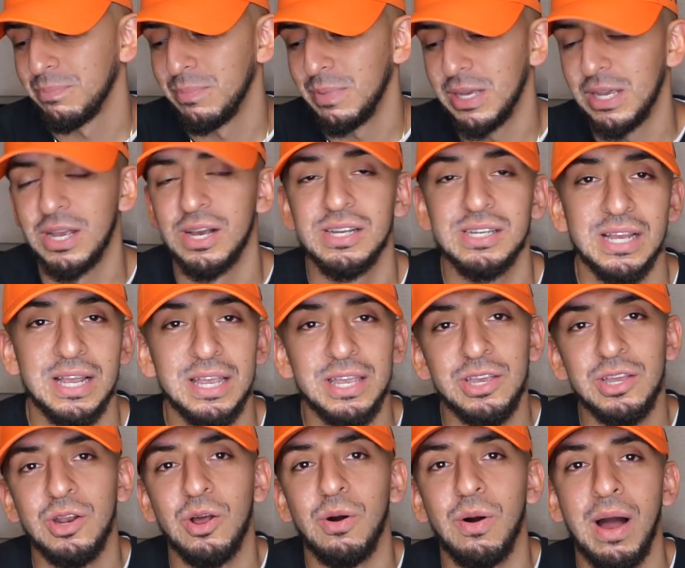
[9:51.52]
Because
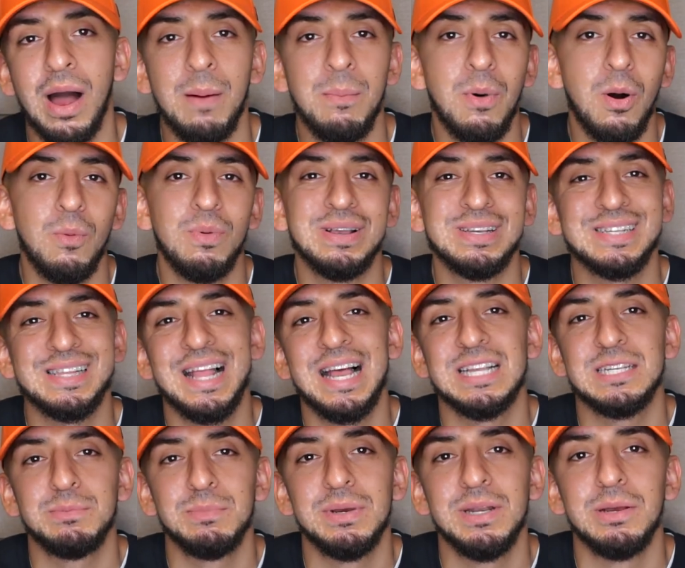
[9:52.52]
you know, I'm always
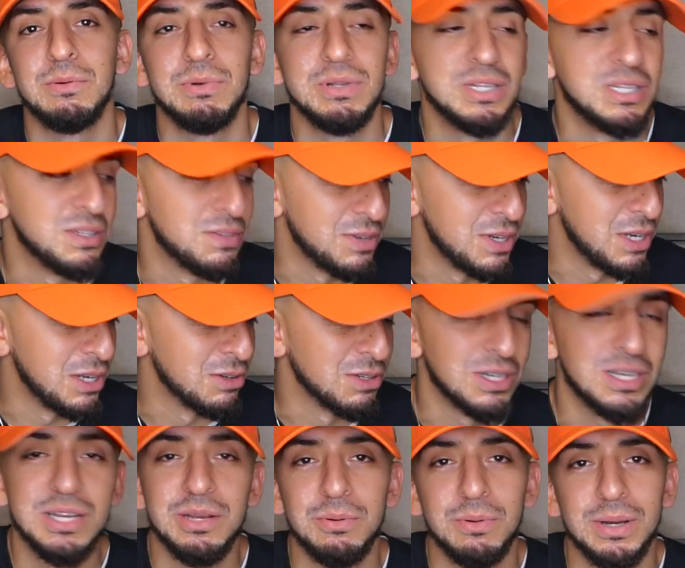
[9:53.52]
last minute with these videos
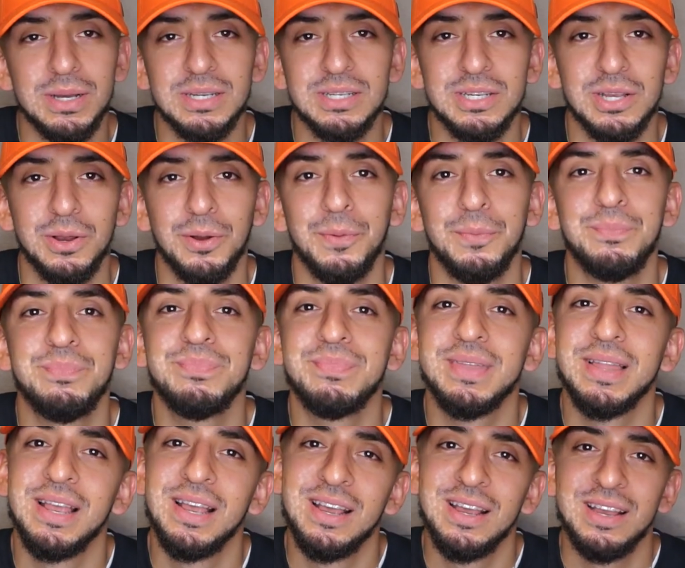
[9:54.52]
anyway, so
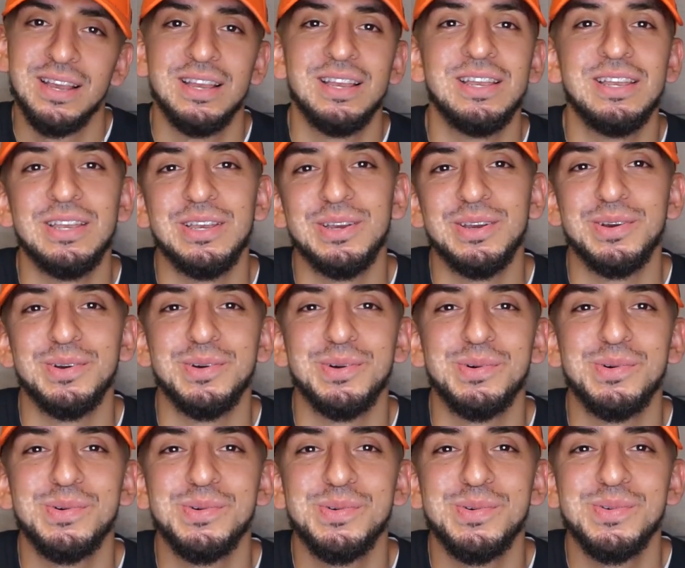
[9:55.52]

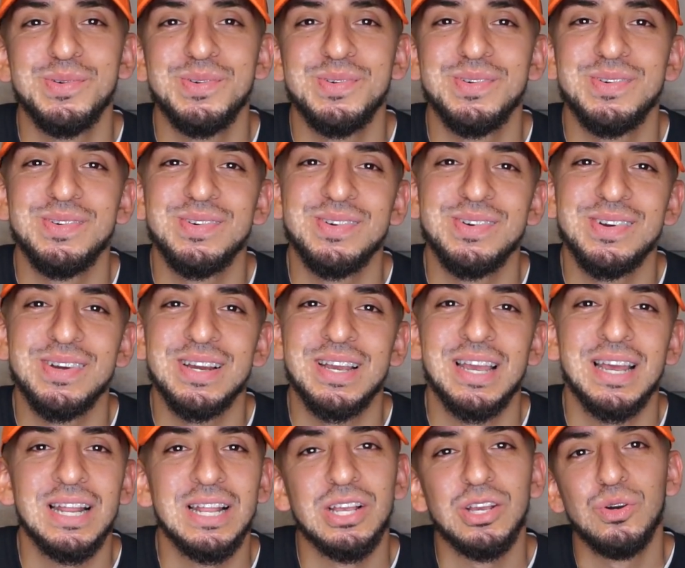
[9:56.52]
you
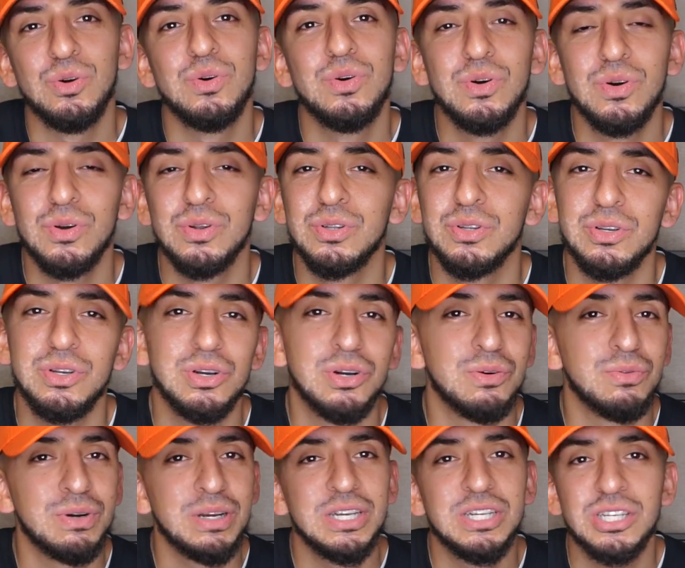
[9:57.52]
can Google, do your
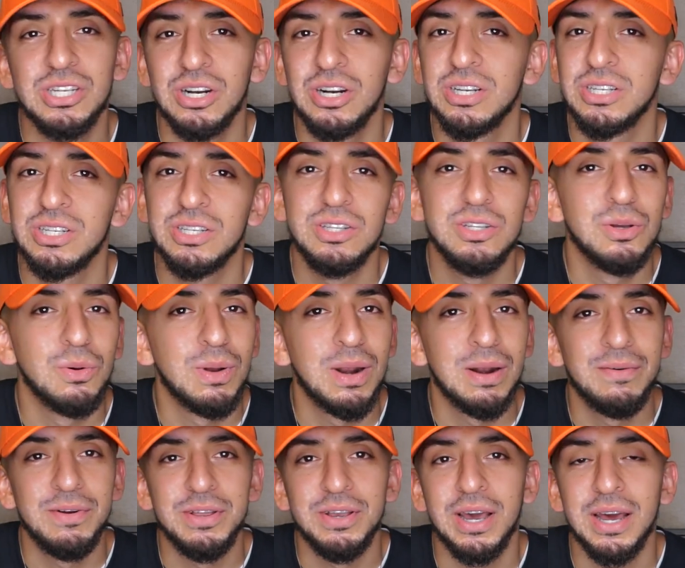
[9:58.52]
research, do
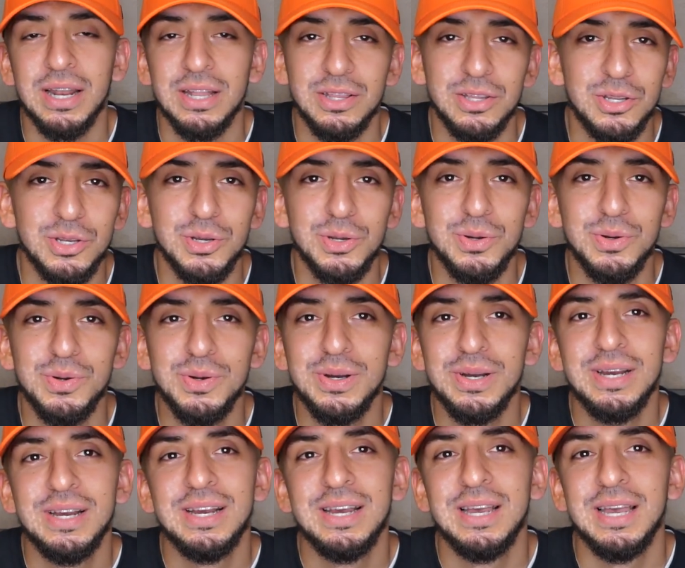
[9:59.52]
whatever you gotta do,
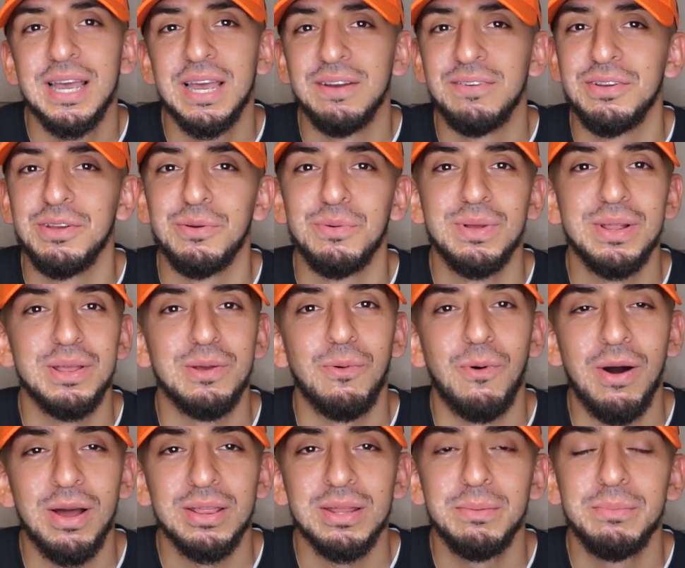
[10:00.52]
if you really
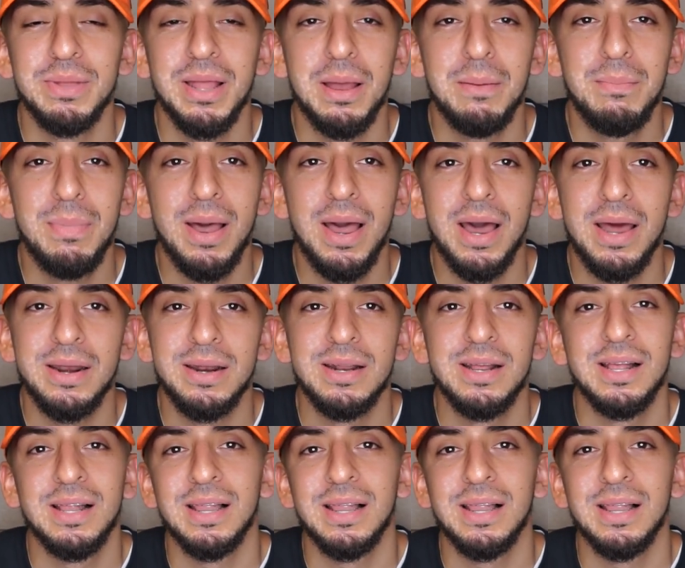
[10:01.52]
want them that bad.